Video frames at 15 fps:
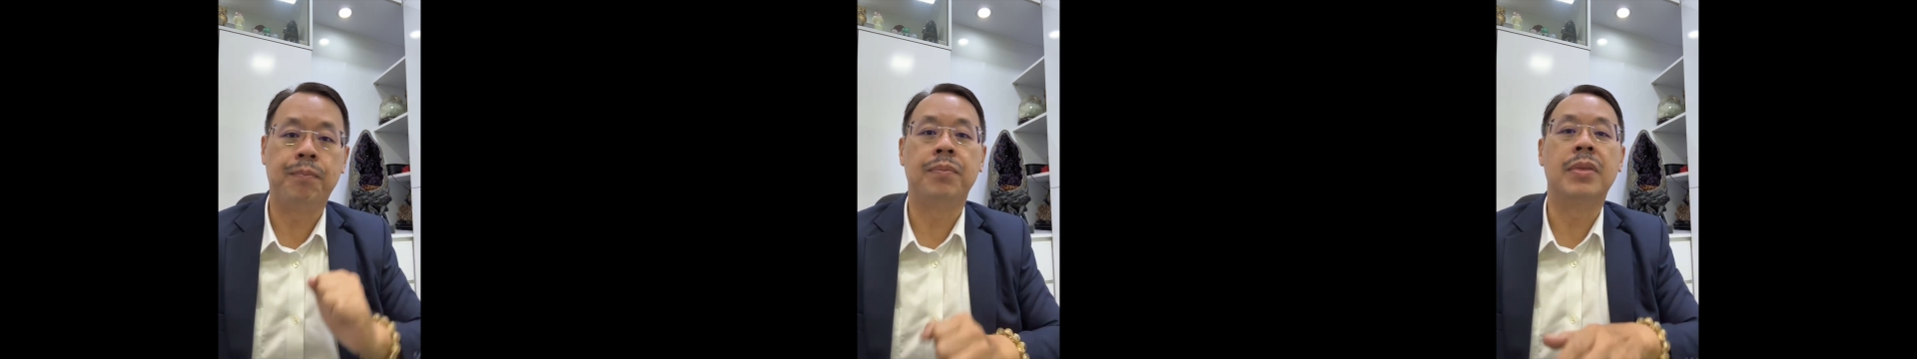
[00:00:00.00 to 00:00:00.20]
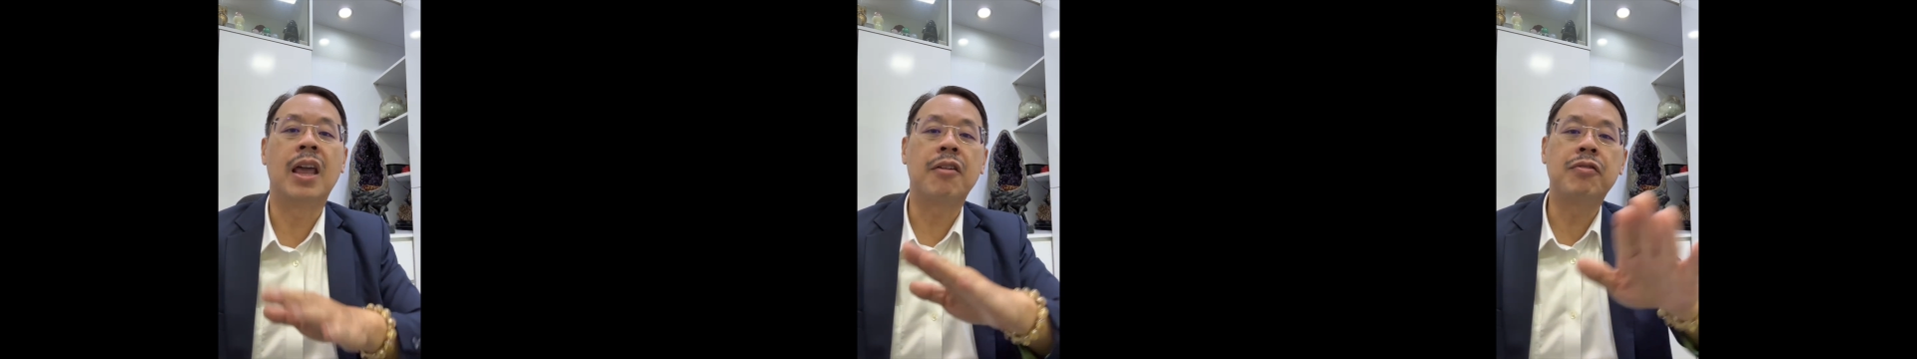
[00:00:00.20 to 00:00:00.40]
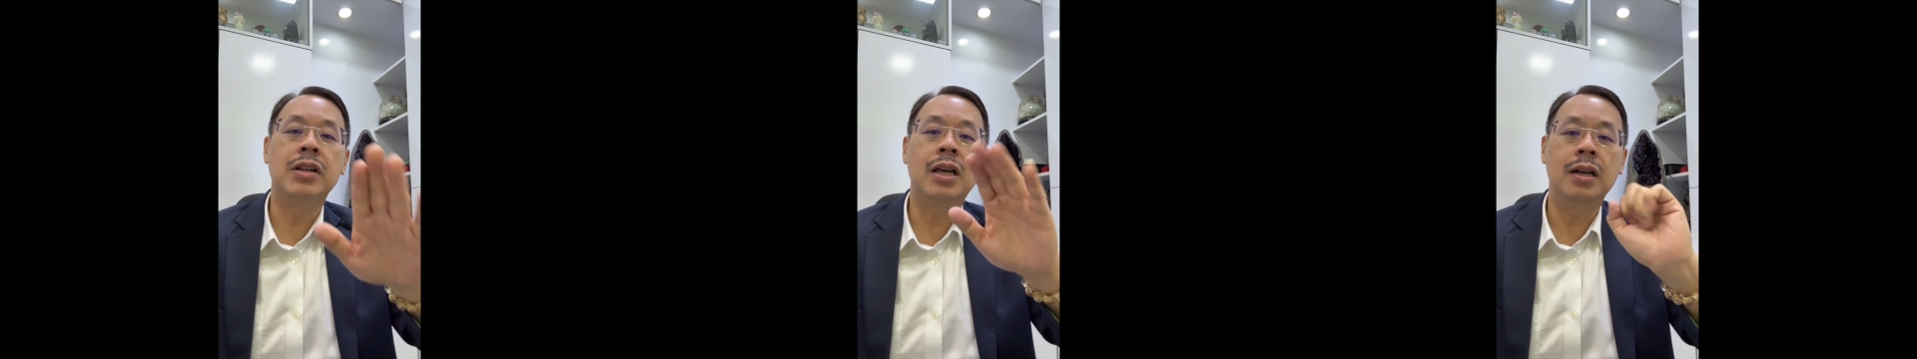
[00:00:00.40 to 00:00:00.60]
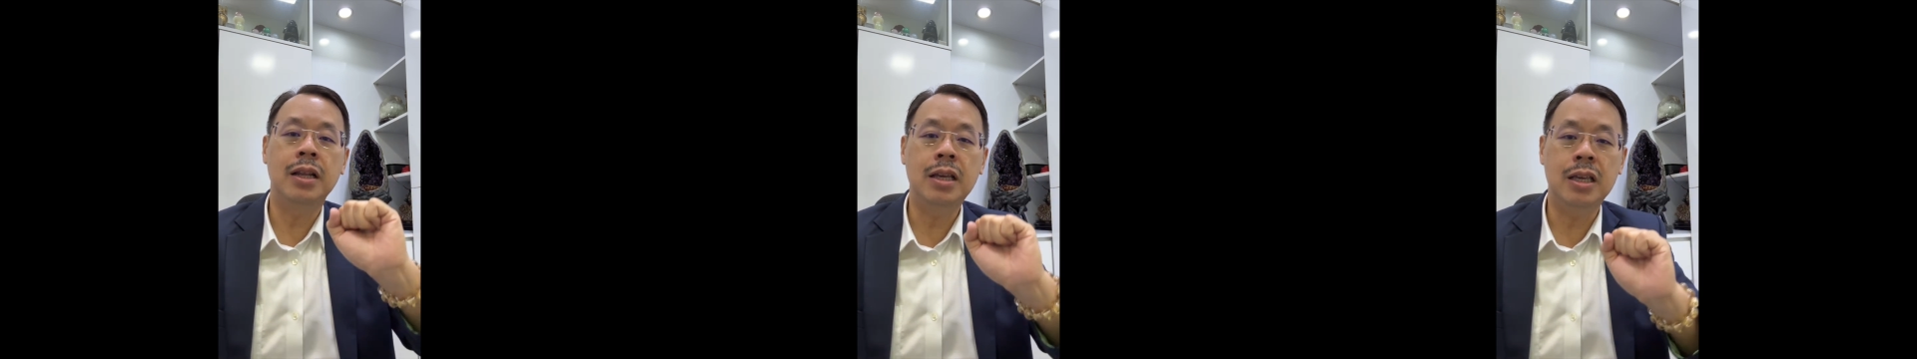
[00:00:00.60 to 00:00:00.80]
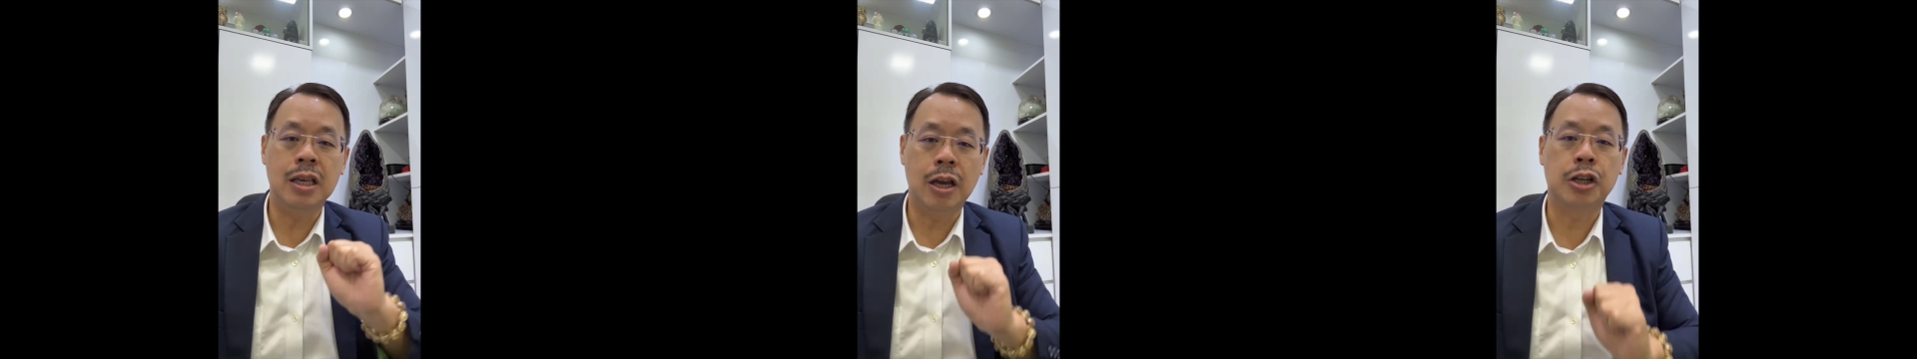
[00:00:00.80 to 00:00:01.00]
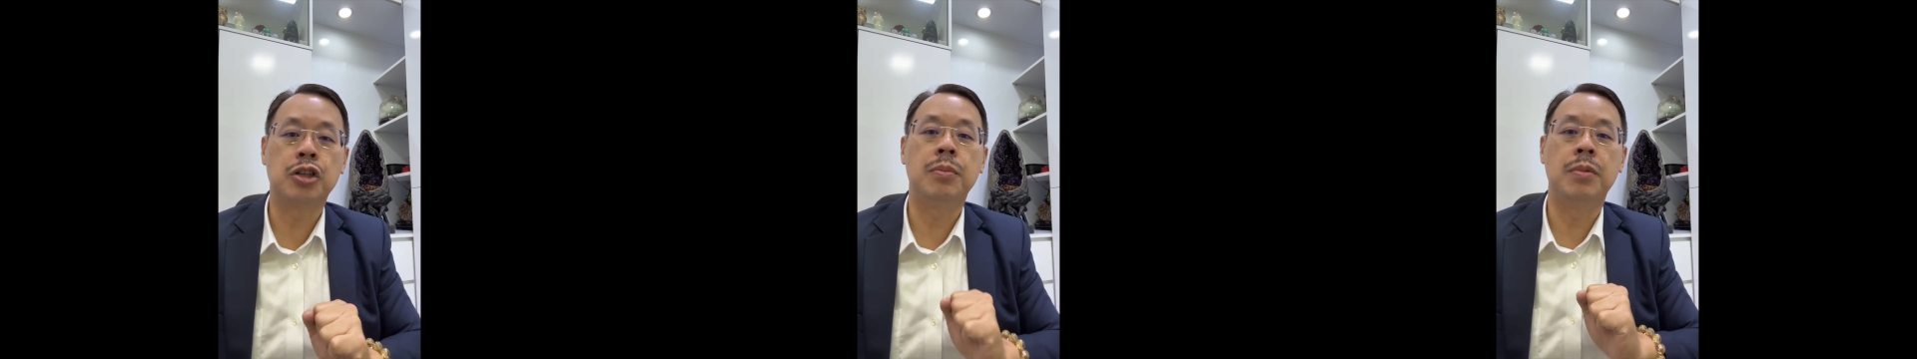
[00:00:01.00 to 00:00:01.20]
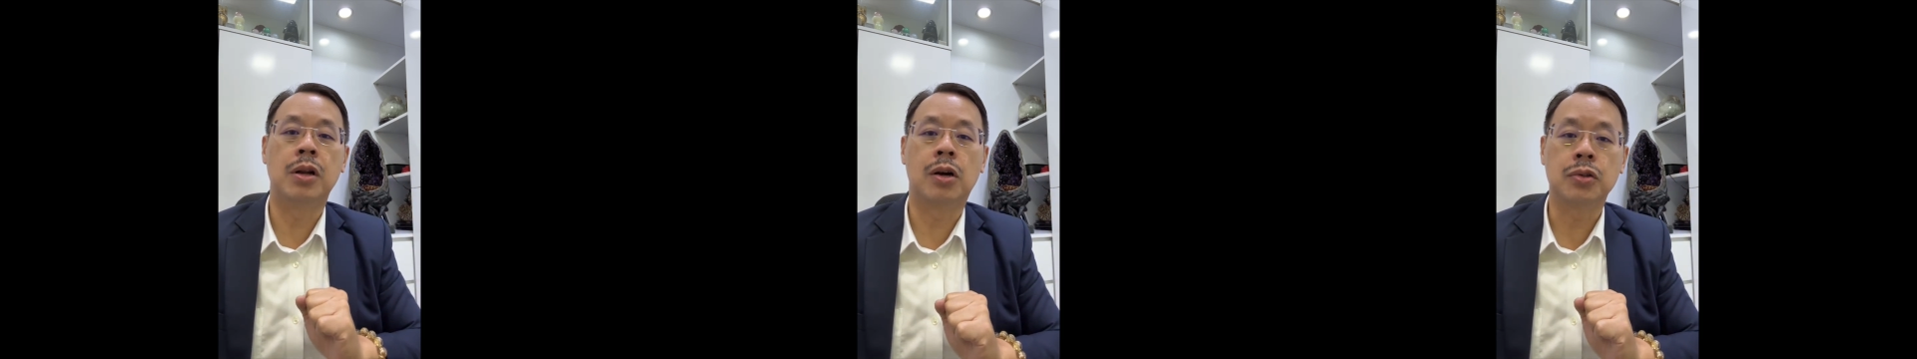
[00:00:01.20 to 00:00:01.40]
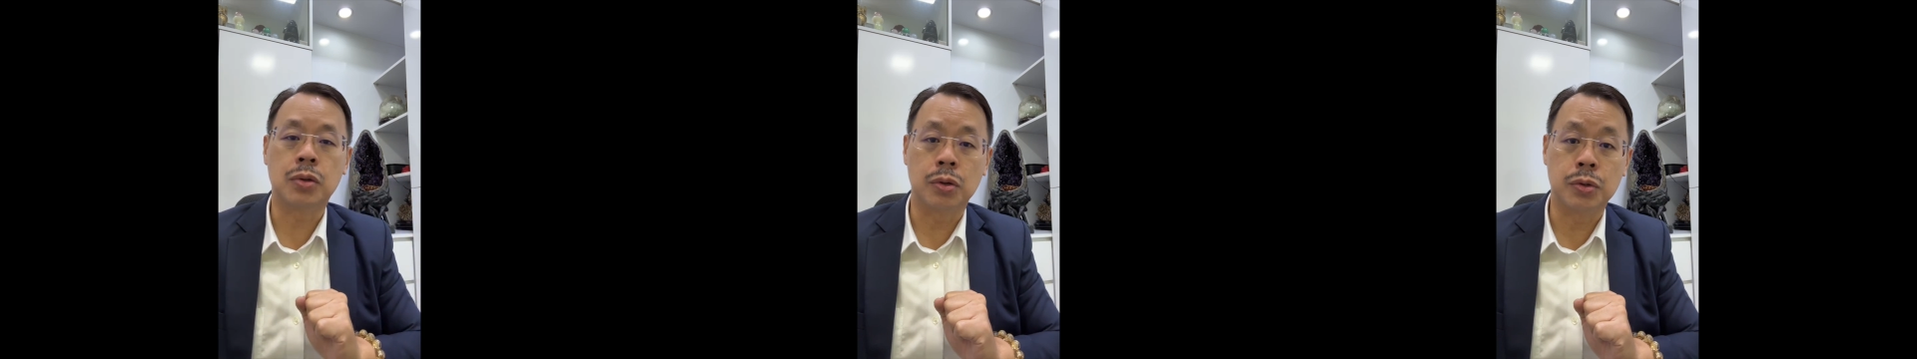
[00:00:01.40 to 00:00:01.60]
Definitely, it actually
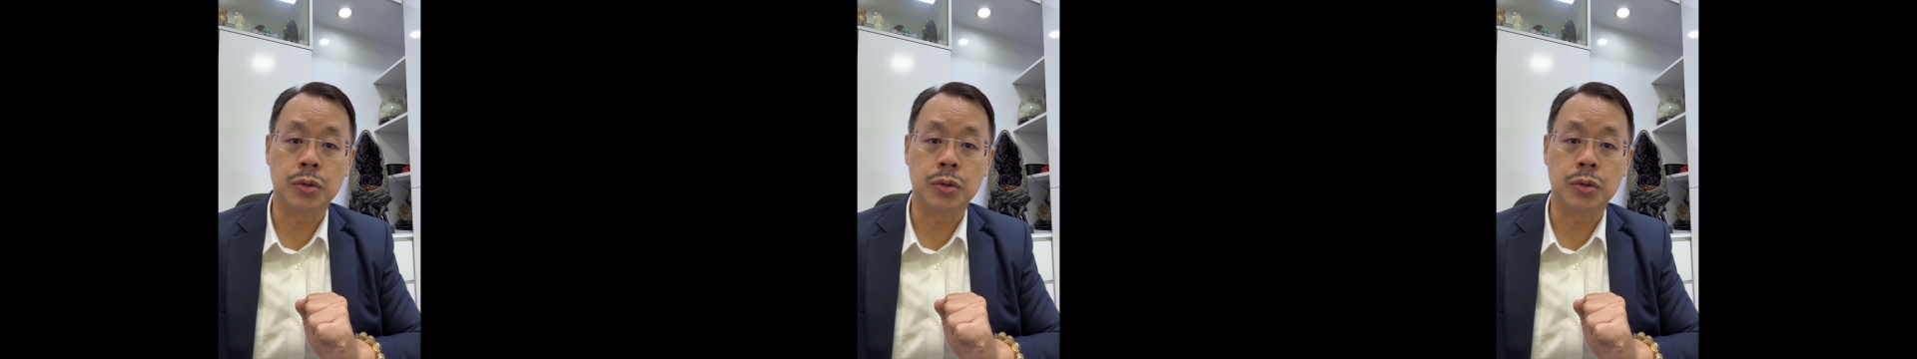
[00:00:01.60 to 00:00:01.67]
belongs to the